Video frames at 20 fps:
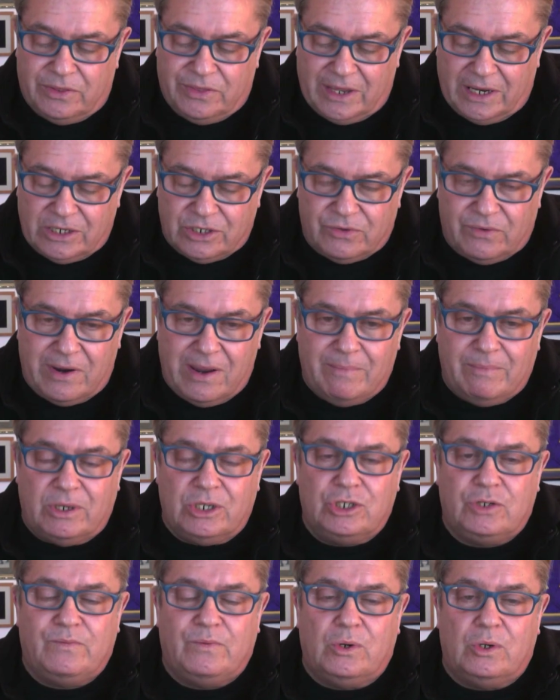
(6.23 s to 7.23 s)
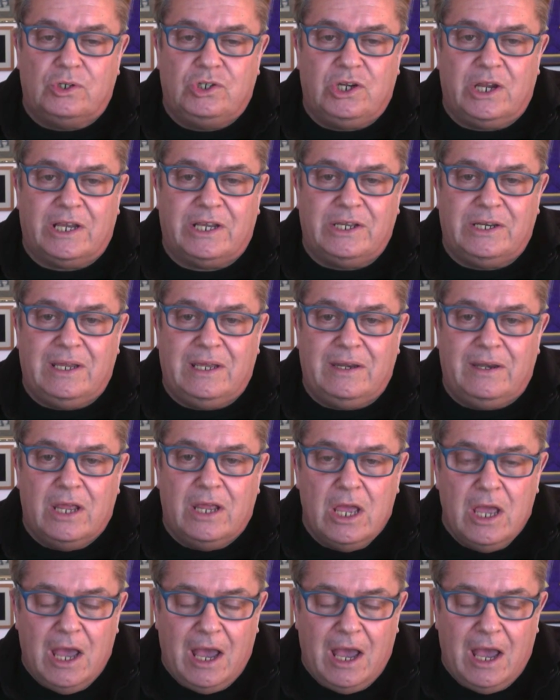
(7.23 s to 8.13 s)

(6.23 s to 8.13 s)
Thanks very much for checking in.